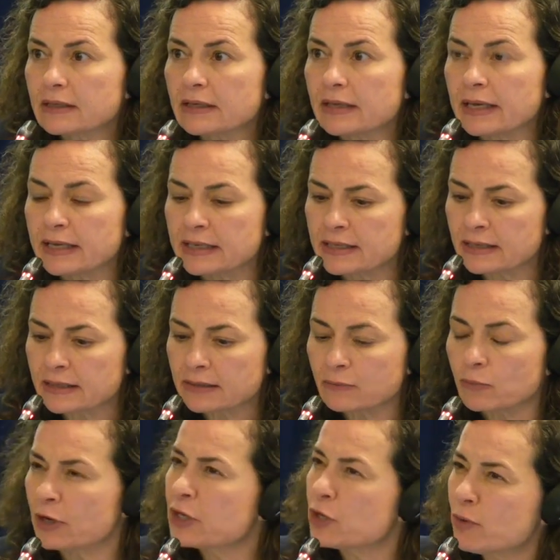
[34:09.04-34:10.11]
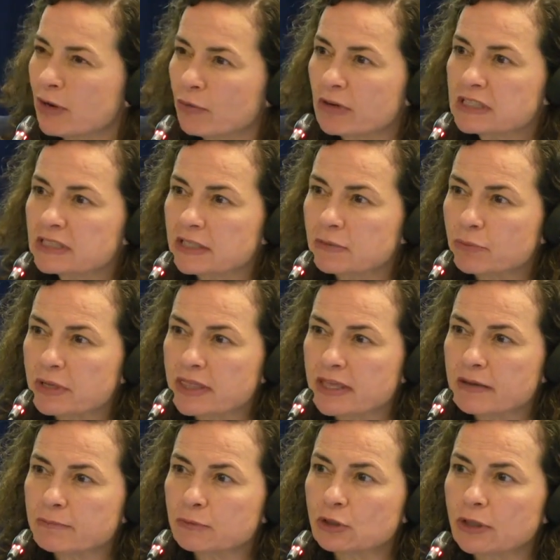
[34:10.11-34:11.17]
Were you arrested
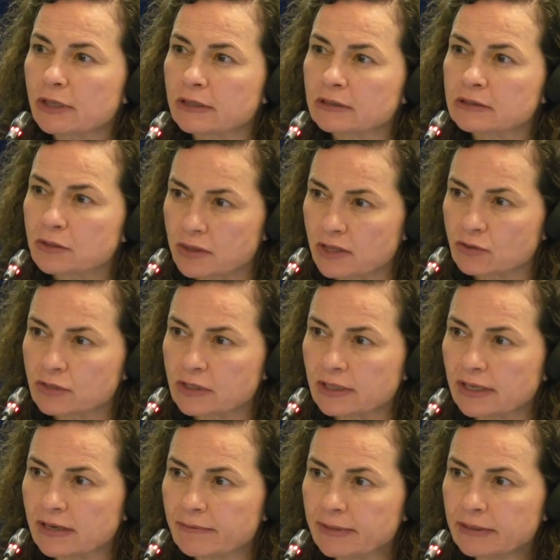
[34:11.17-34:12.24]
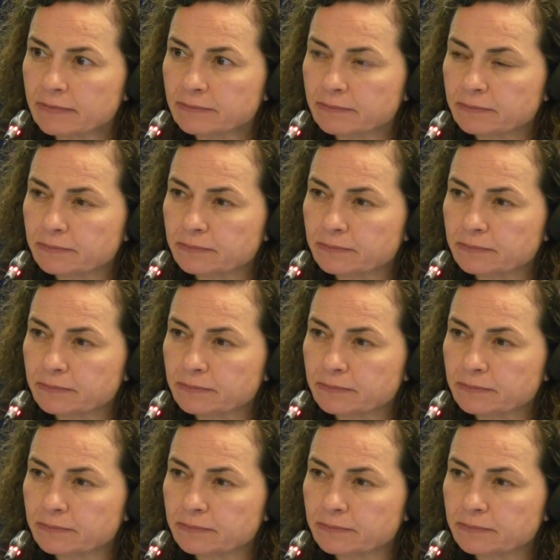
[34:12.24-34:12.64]
in 2011?